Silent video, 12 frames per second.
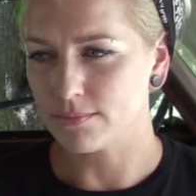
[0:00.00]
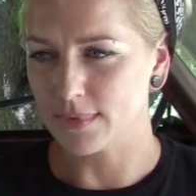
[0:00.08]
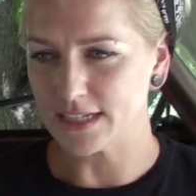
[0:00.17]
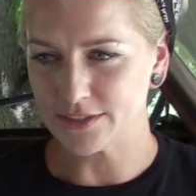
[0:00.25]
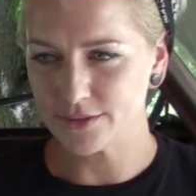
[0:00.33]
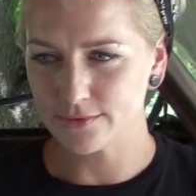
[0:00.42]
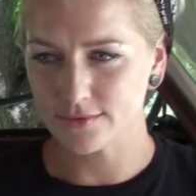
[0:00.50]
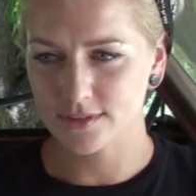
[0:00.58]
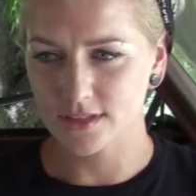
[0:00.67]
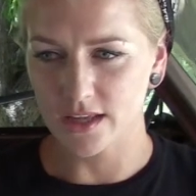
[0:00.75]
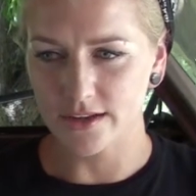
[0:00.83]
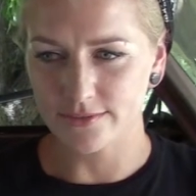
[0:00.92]
My
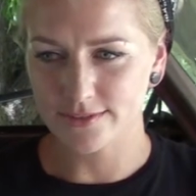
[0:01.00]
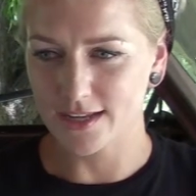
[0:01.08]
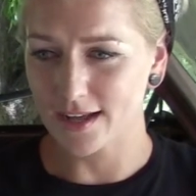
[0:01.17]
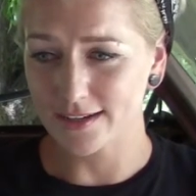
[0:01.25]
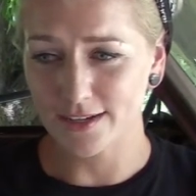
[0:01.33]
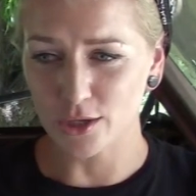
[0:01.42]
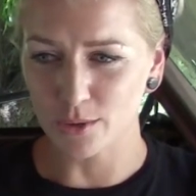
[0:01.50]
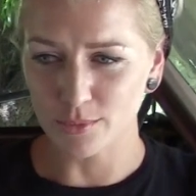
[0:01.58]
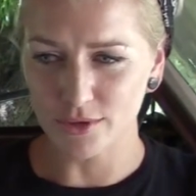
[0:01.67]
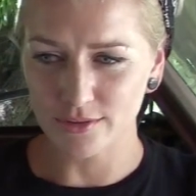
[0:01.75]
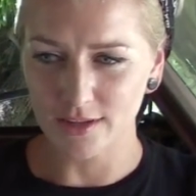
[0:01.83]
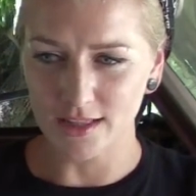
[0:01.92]
students love Scotty
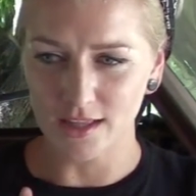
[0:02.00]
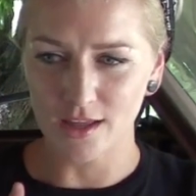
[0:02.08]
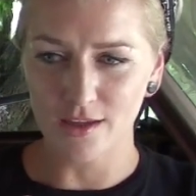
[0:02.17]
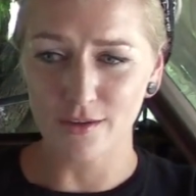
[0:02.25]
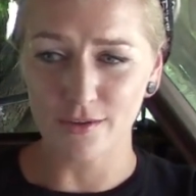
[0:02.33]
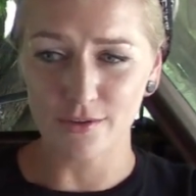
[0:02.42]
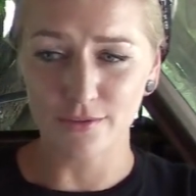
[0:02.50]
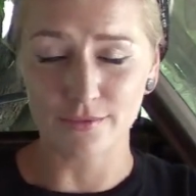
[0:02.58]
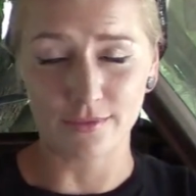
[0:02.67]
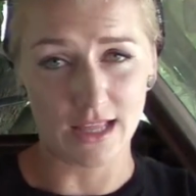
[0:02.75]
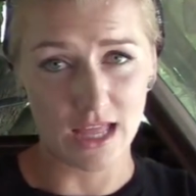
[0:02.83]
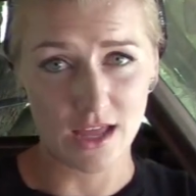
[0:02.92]
Kilmer. They
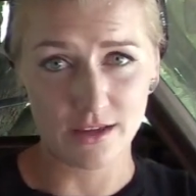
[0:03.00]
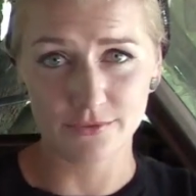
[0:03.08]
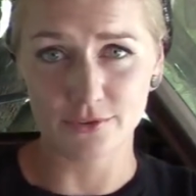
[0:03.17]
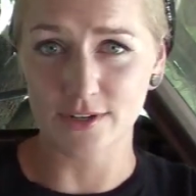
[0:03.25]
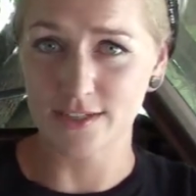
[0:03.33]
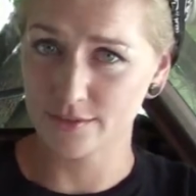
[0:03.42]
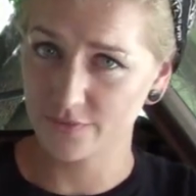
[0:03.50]
love Chris